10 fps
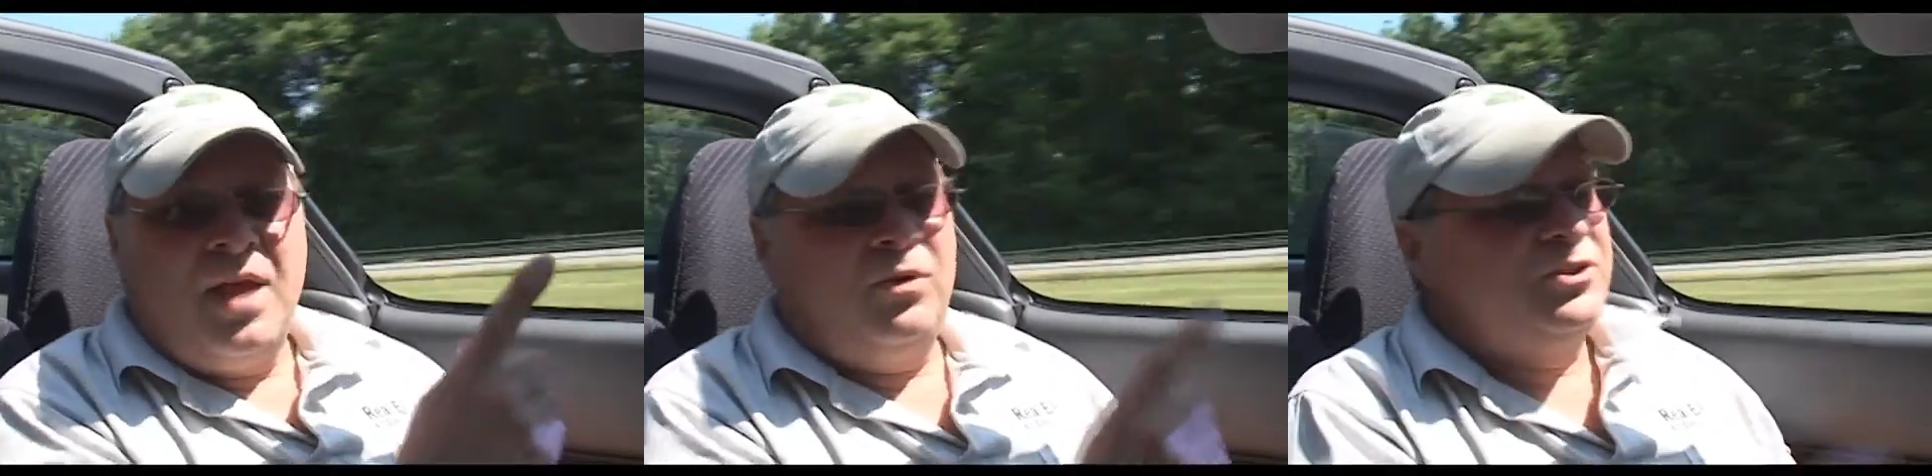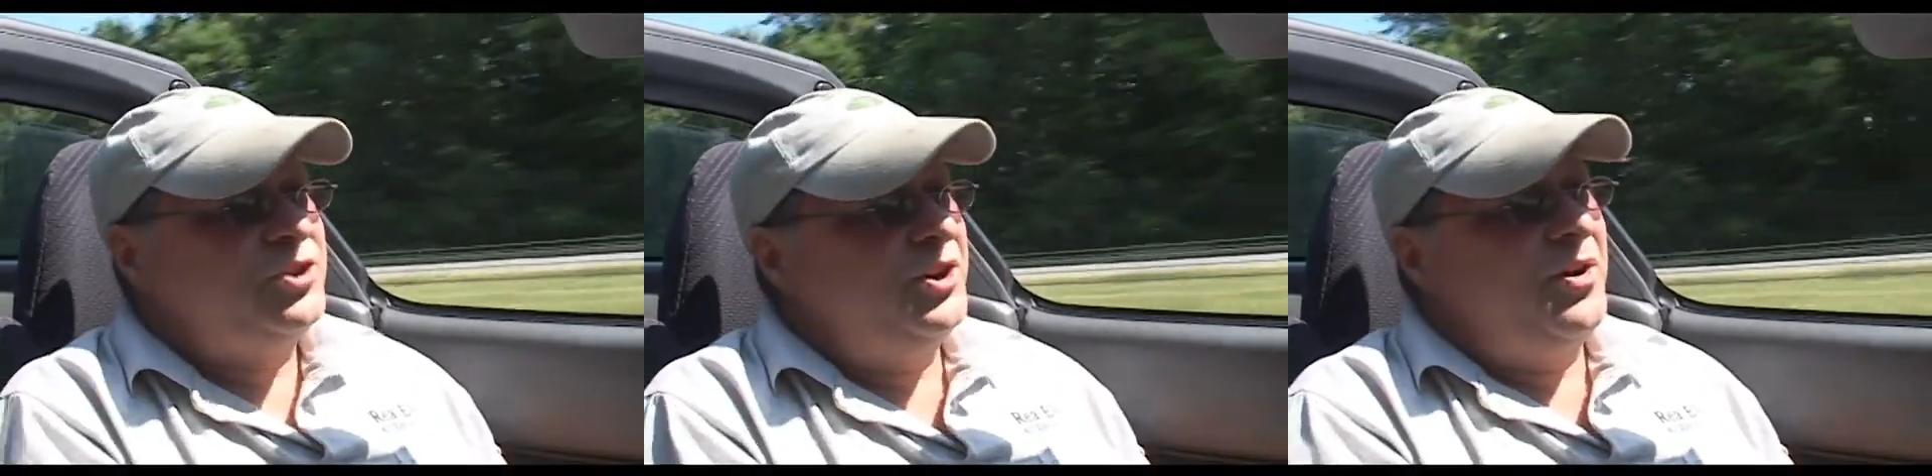We'll
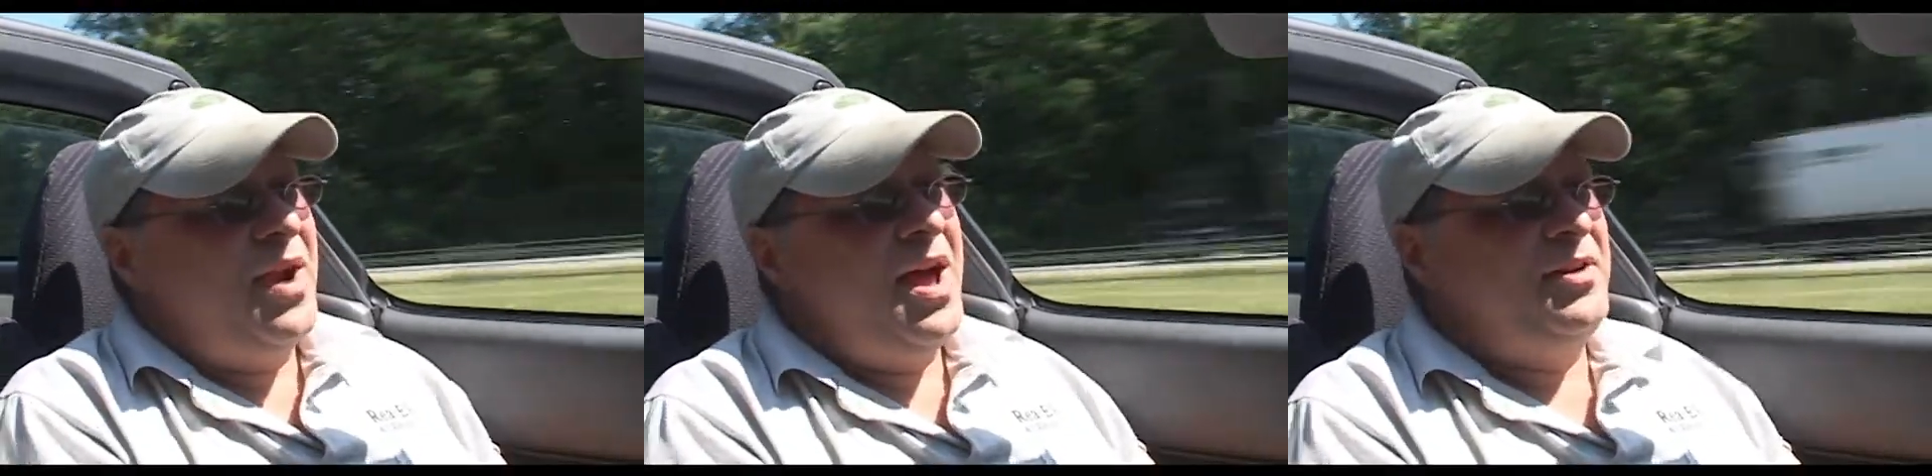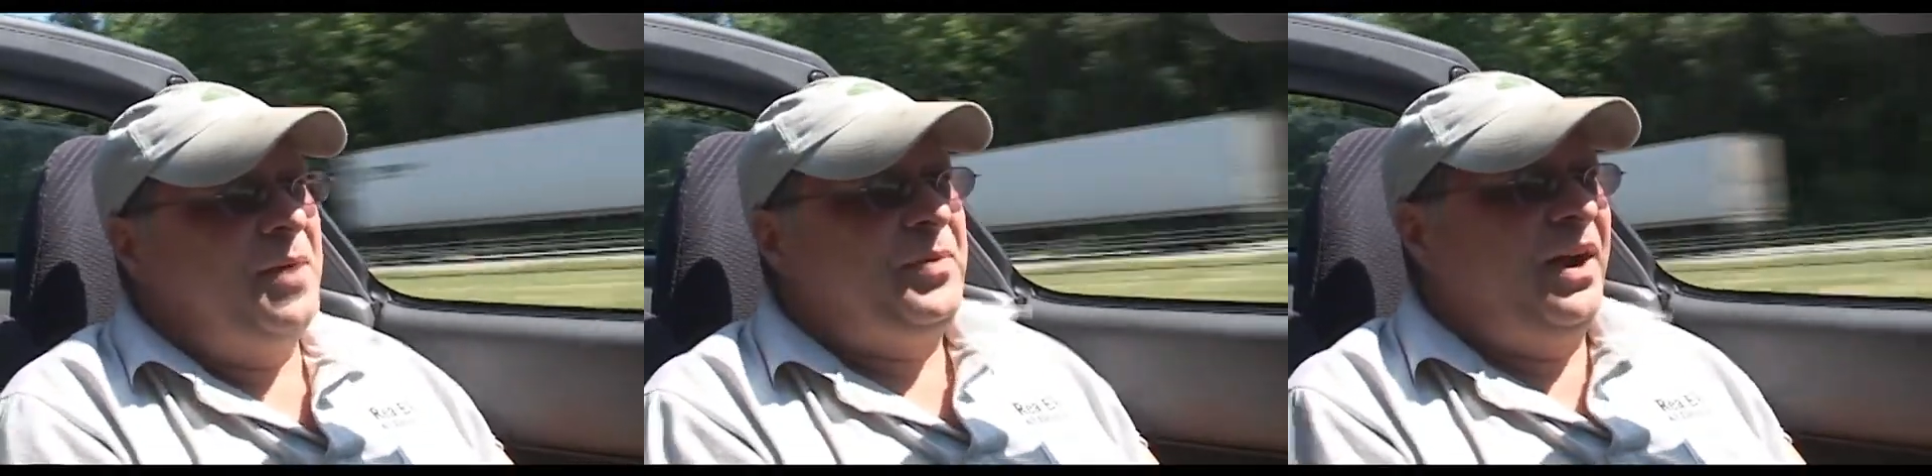turn around
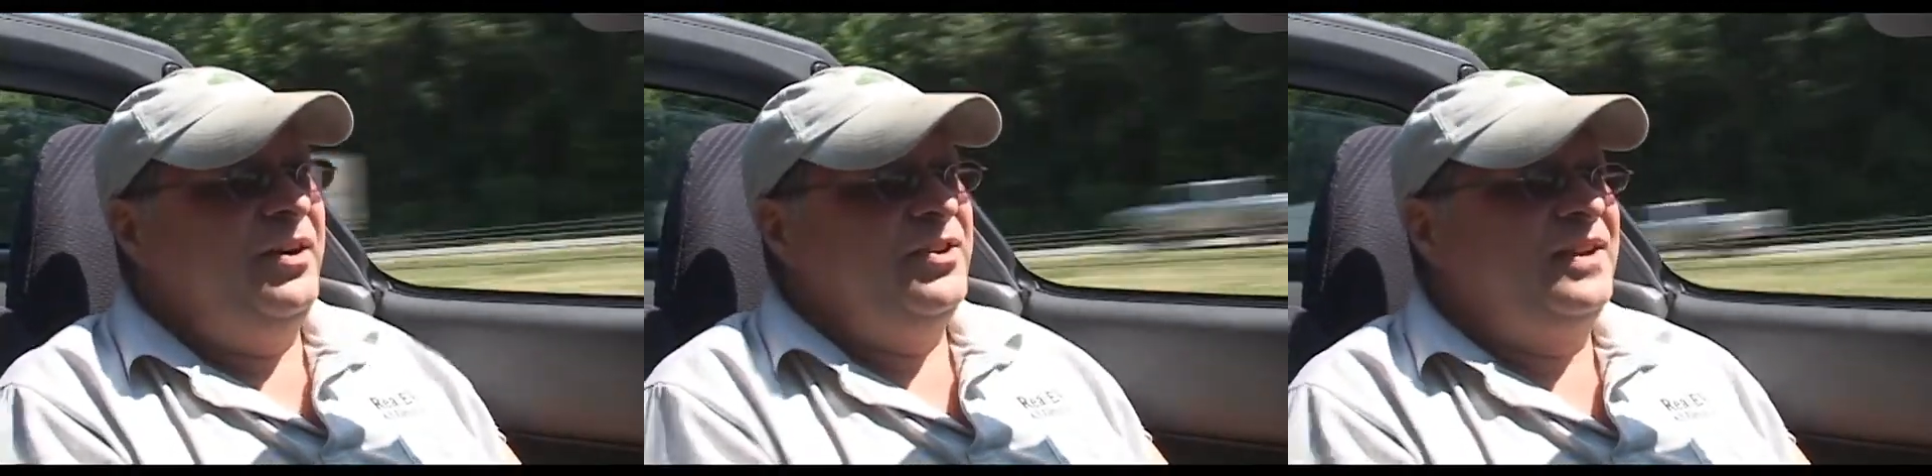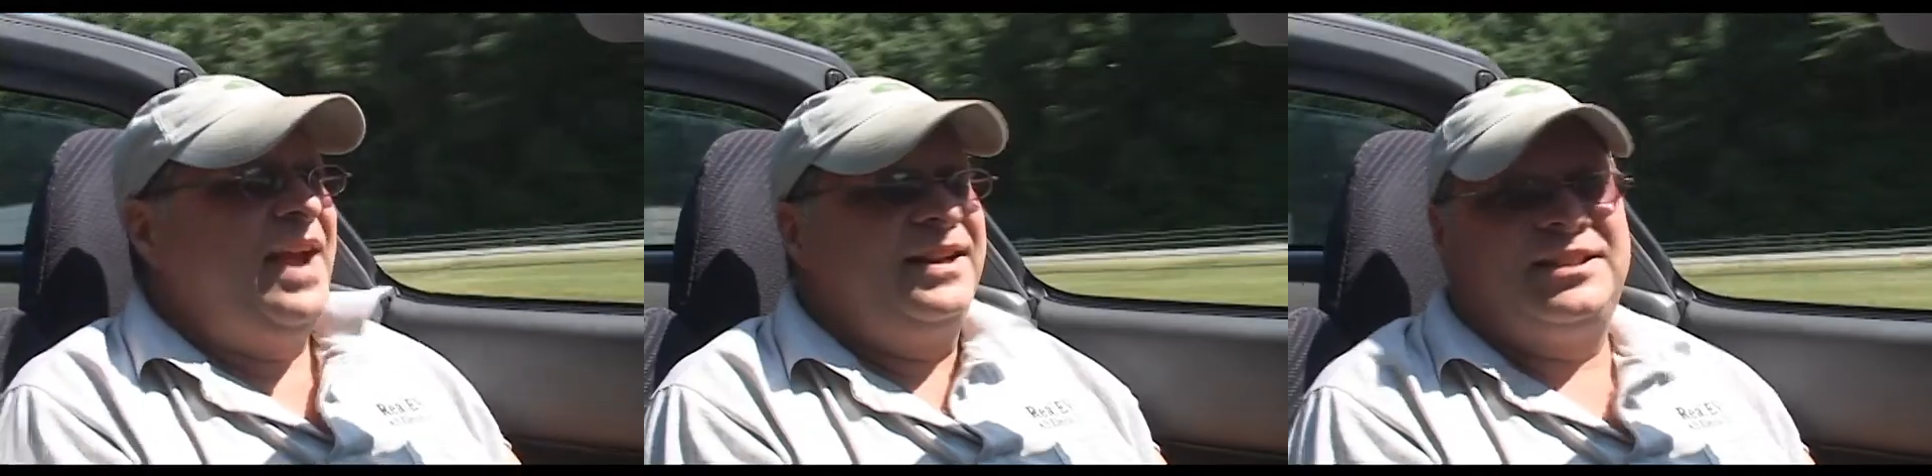up here and you
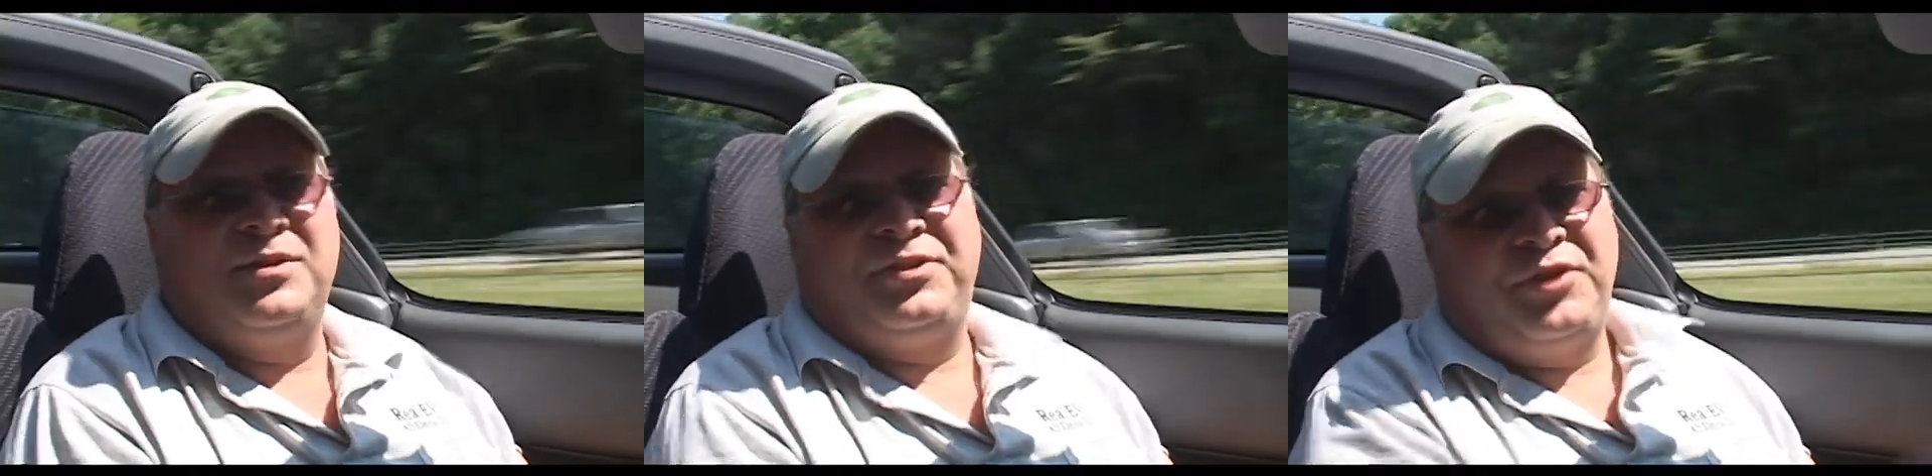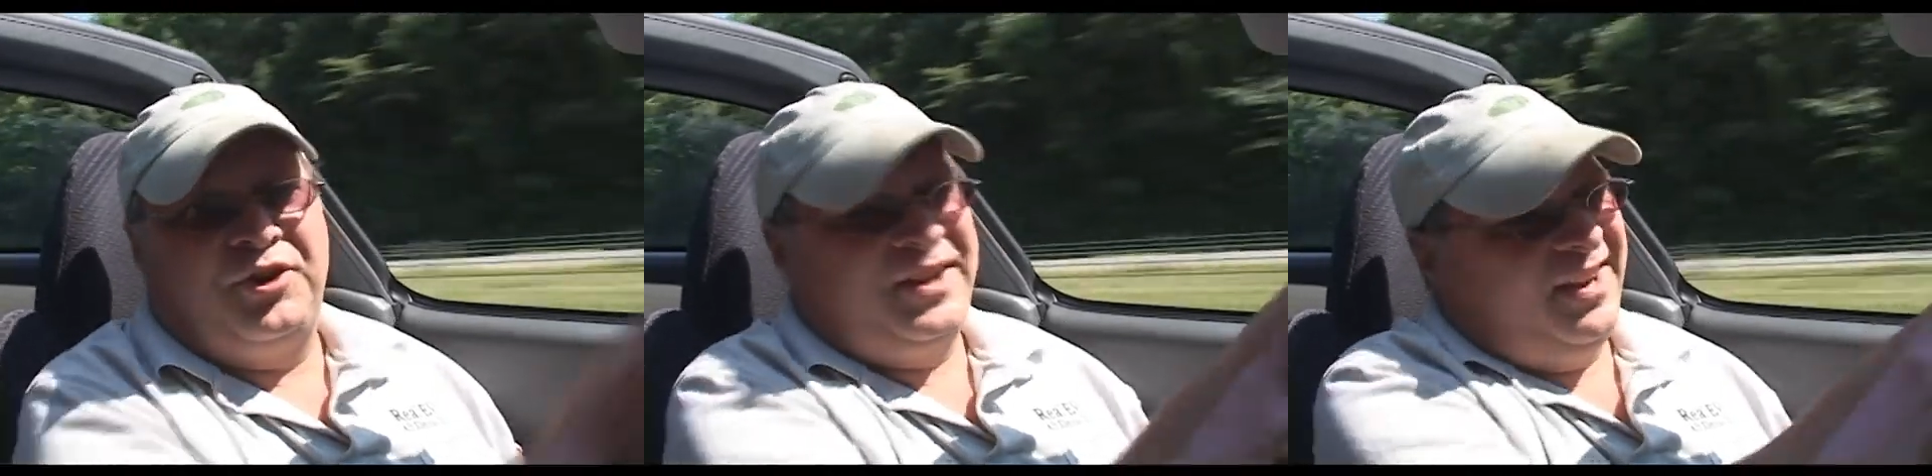can kind of see what
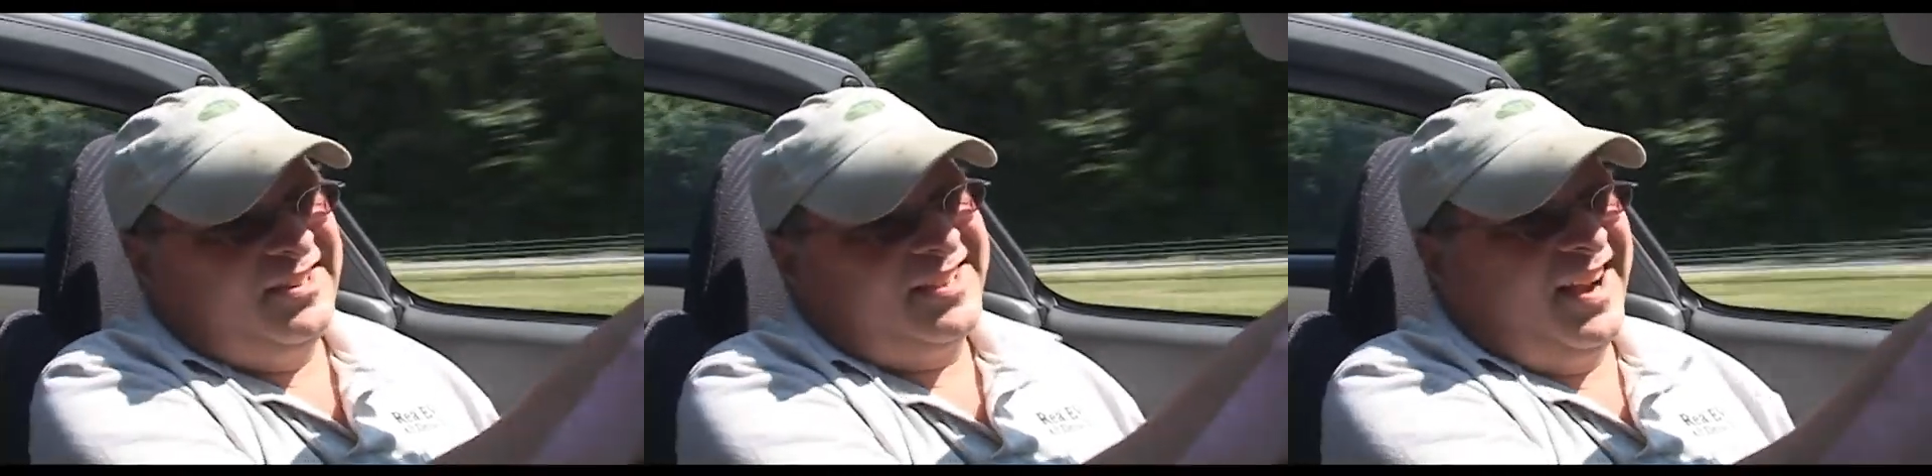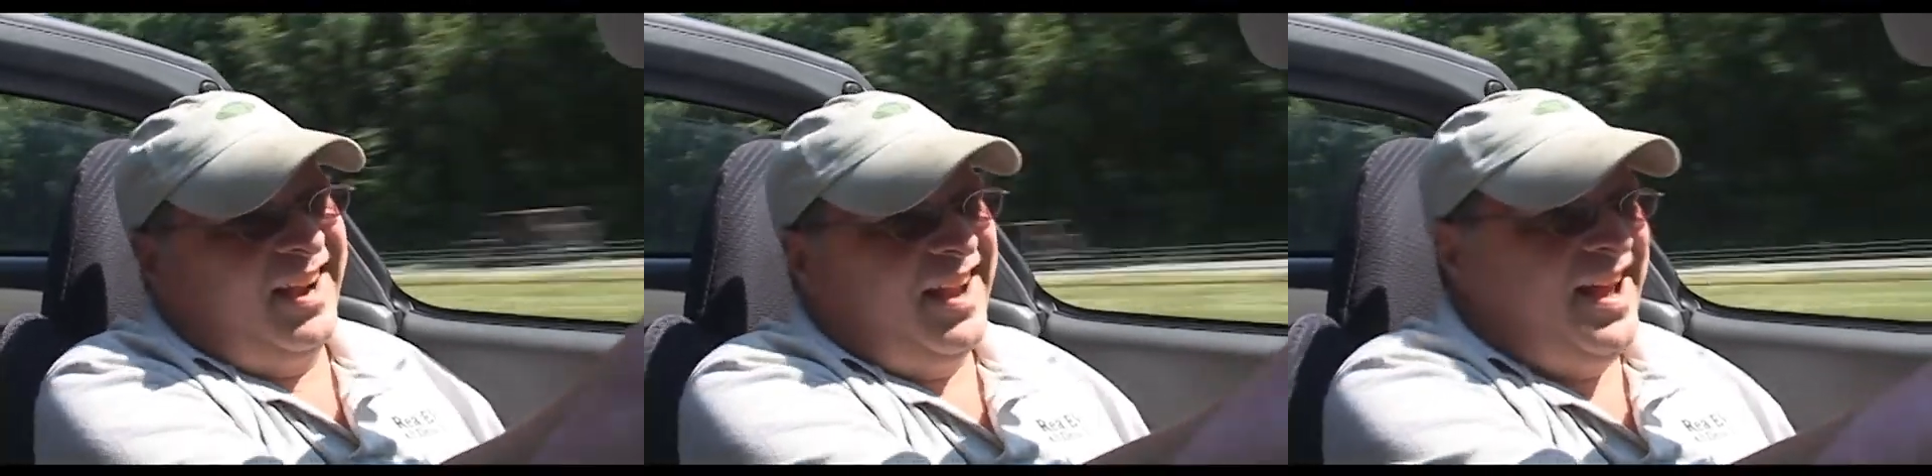third gear is
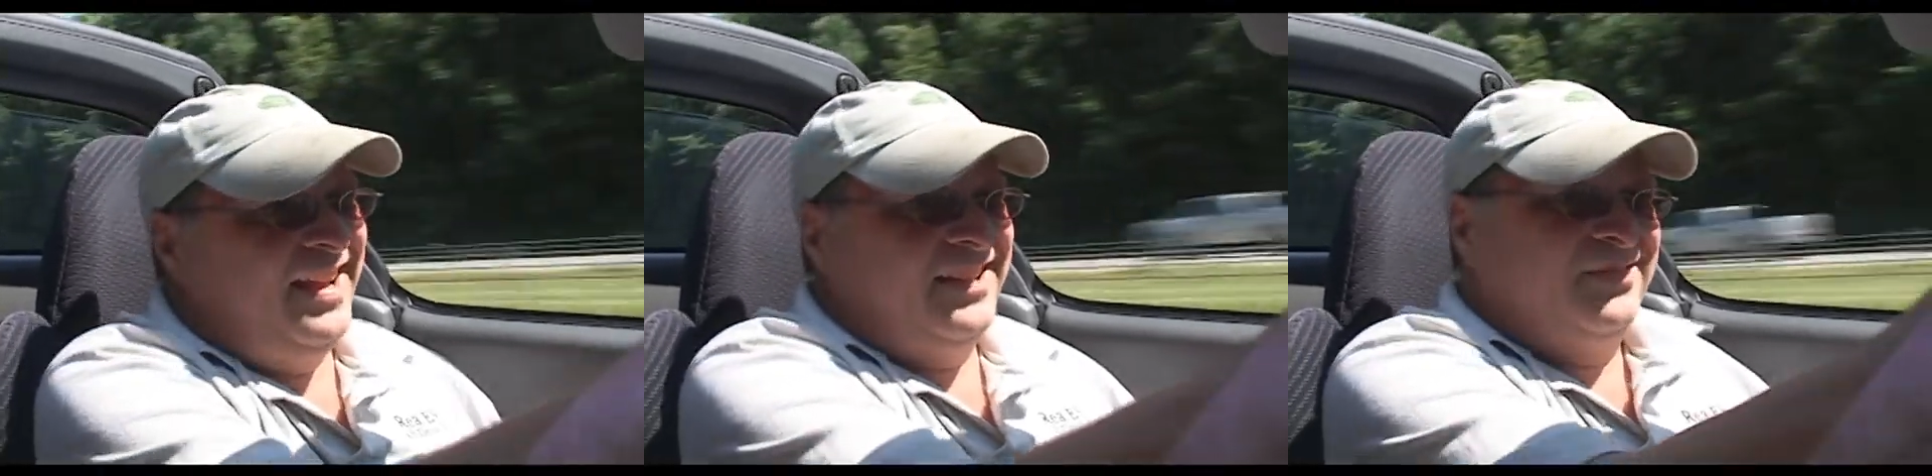kind of like